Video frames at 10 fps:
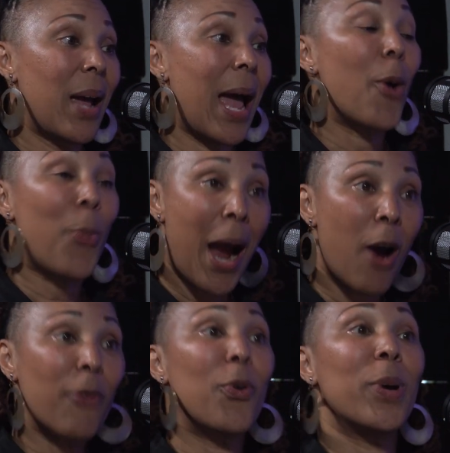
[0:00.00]
how
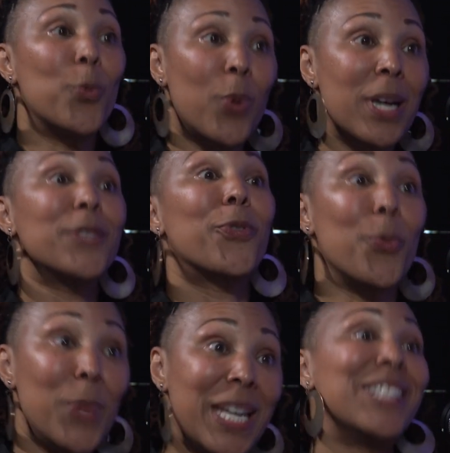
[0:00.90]
powerful it was for
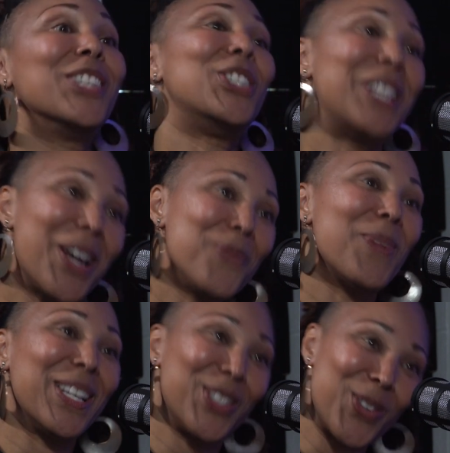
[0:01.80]
me to share
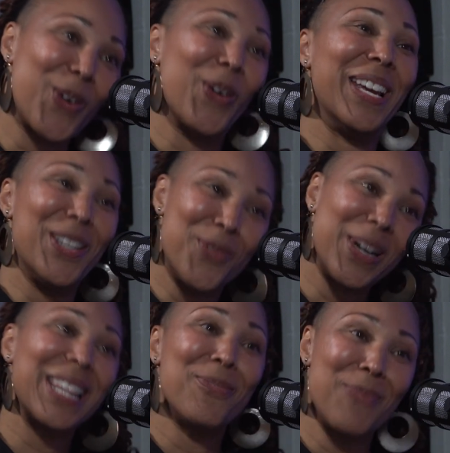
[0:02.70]
my story
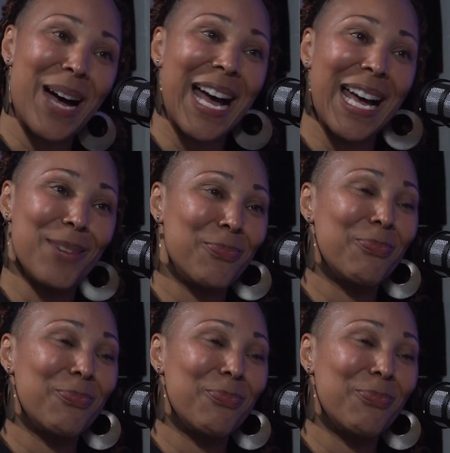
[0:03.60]
with my